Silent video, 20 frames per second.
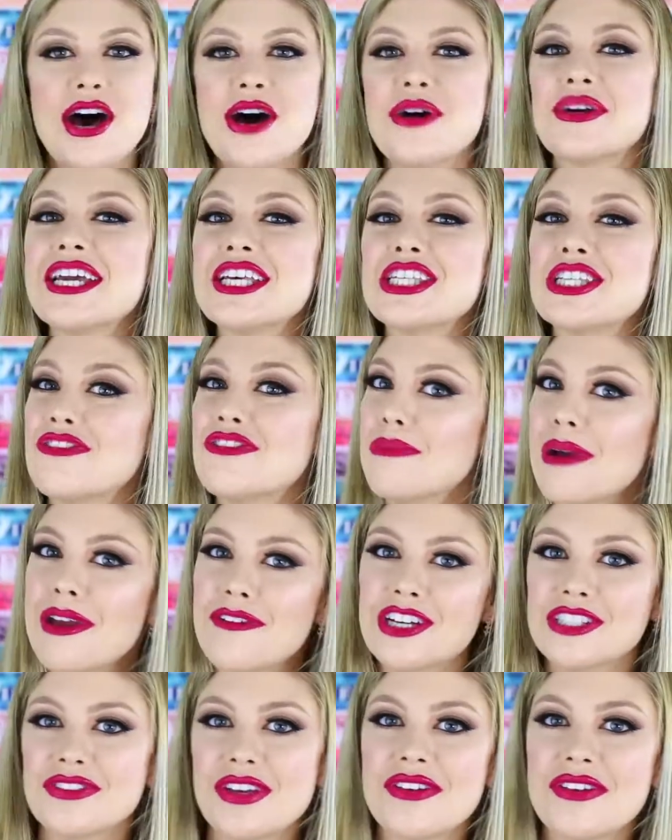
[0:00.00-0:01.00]
Okay, so for my
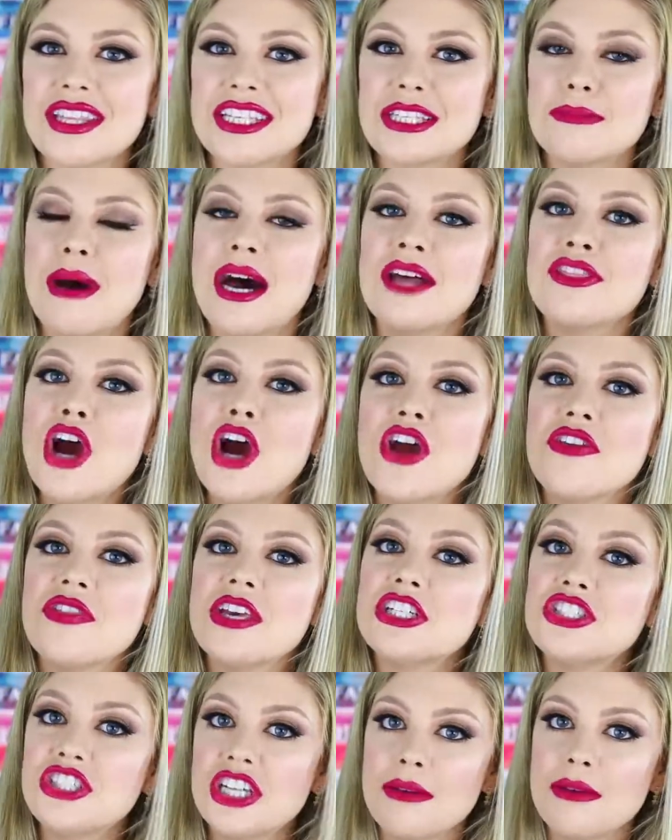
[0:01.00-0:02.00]
first favorite this month are
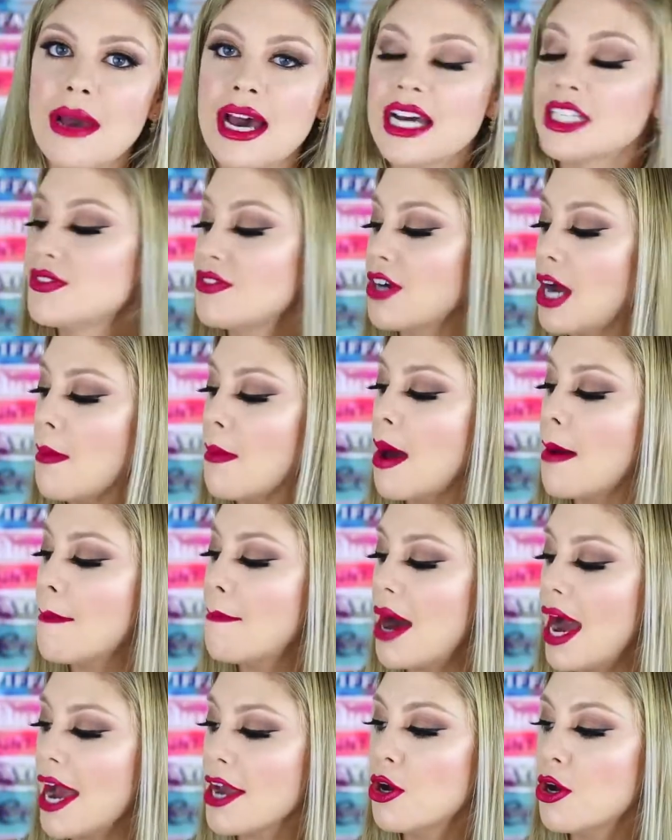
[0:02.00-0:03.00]
these sheet masks from
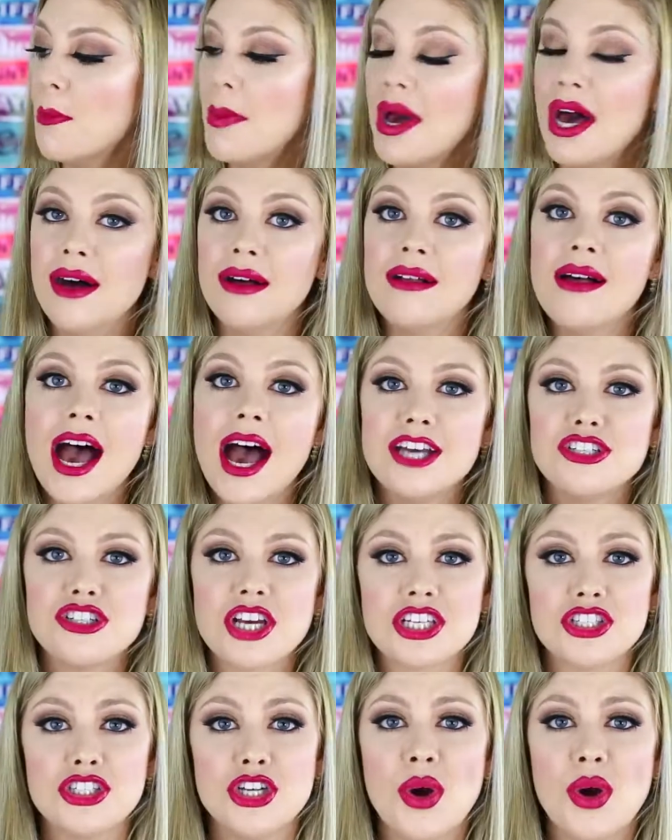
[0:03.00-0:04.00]
Biobelle. As you
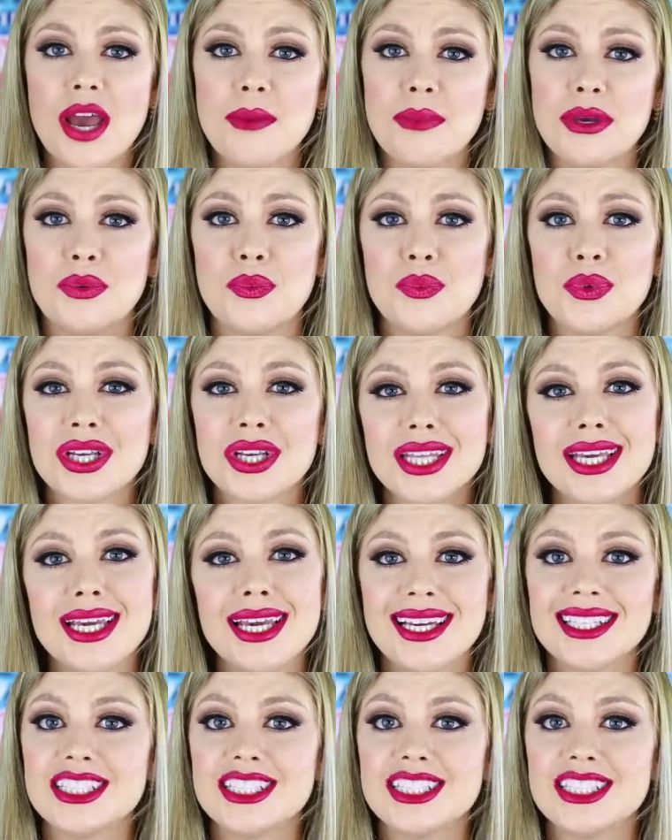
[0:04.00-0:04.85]
guys know, I've been really